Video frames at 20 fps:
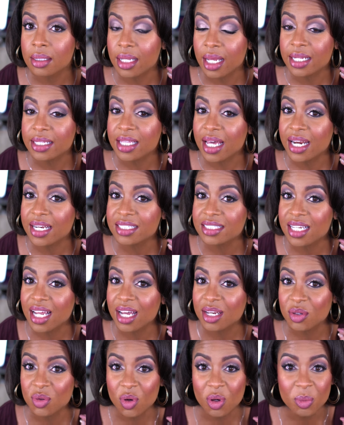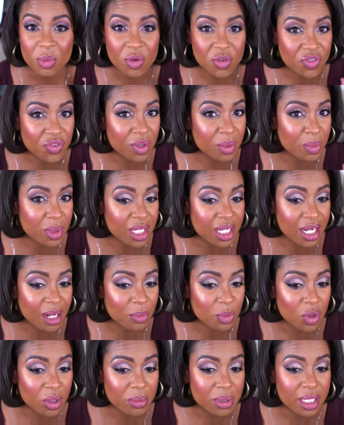Like, that is not normal for me.
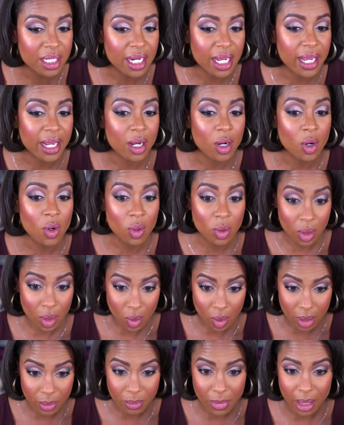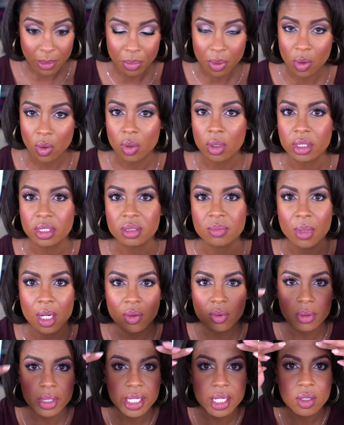I'm normally like, oh Lord, my pores,
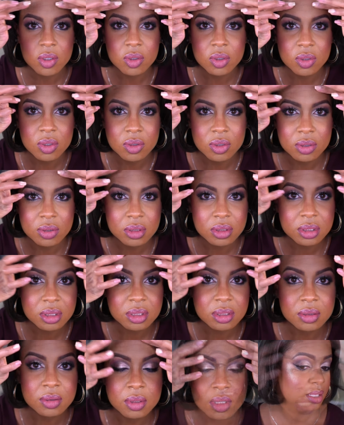my wrinkles.